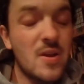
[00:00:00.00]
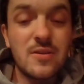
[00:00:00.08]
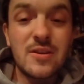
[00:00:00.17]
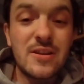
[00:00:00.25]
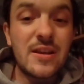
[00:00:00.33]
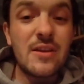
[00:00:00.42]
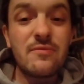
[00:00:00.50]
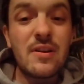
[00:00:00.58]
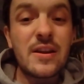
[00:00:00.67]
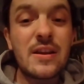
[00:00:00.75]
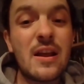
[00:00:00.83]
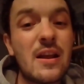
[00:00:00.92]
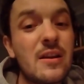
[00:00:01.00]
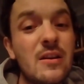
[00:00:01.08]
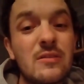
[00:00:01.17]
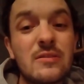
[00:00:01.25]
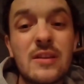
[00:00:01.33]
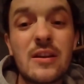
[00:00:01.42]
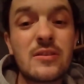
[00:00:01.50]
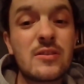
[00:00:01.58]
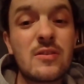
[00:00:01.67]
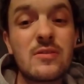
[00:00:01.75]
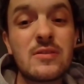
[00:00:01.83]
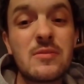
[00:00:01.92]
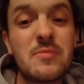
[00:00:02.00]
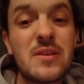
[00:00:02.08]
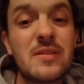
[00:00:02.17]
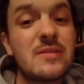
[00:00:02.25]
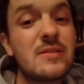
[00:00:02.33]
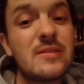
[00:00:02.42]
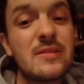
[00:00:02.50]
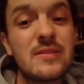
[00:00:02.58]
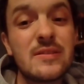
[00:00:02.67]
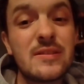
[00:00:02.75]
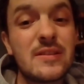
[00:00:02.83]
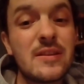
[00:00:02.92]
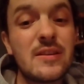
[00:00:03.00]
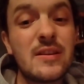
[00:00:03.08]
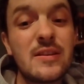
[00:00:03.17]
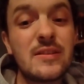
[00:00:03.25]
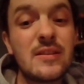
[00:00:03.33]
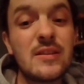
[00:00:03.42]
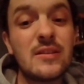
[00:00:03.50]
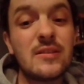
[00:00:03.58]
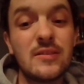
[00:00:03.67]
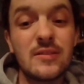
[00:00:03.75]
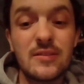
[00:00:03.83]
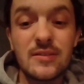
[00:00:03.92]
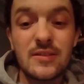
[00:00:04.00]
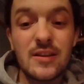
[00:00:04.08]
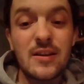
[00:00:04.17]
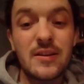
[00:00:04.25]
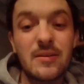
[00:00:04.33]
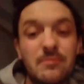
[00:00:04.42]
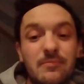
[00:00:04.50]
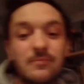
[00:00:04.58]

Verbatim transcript: I'm going to get ready and I'll catch you guys in a bit. See you later. Ta-da.